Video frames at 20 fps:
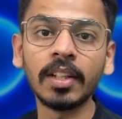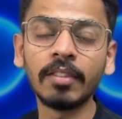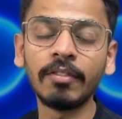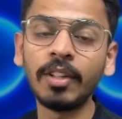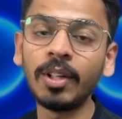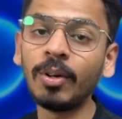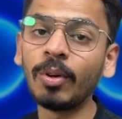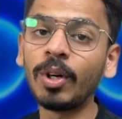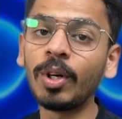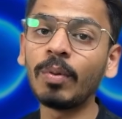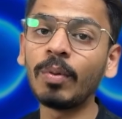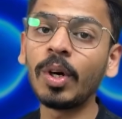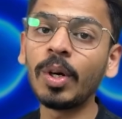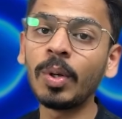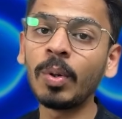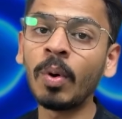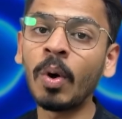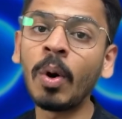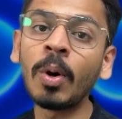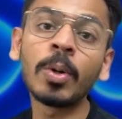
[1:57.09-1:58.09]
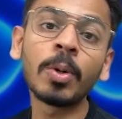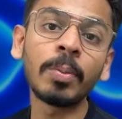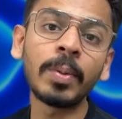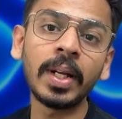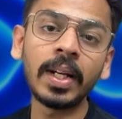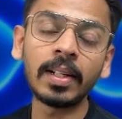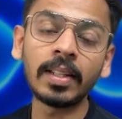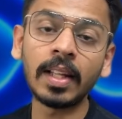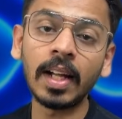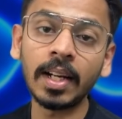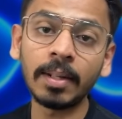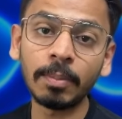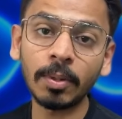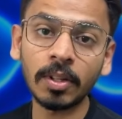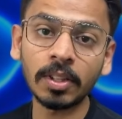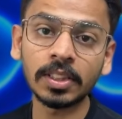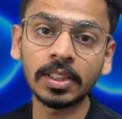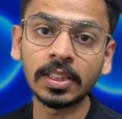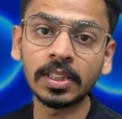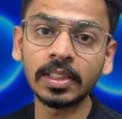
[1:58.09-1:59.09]
We don't want to automate that
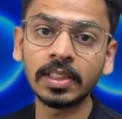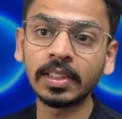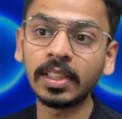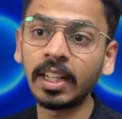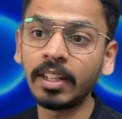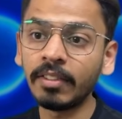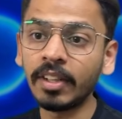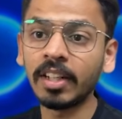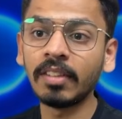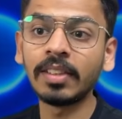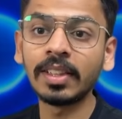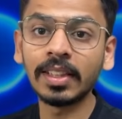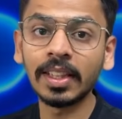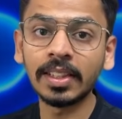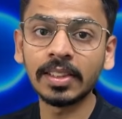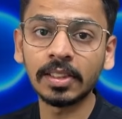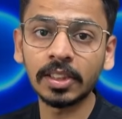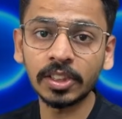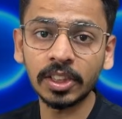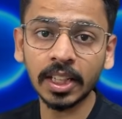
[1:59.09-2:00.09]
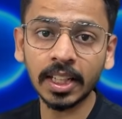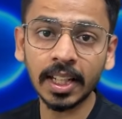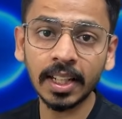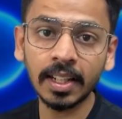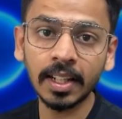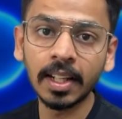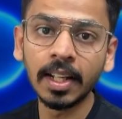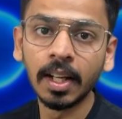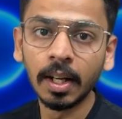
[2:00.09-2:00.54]
process that whenever there is a check-in,